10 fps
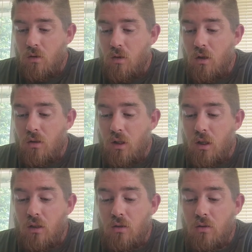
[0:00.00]
Another
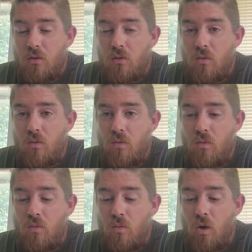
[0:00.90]
thing is,
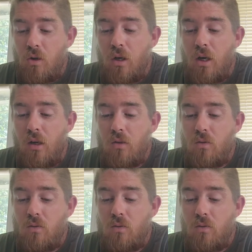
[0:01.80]
while you're out,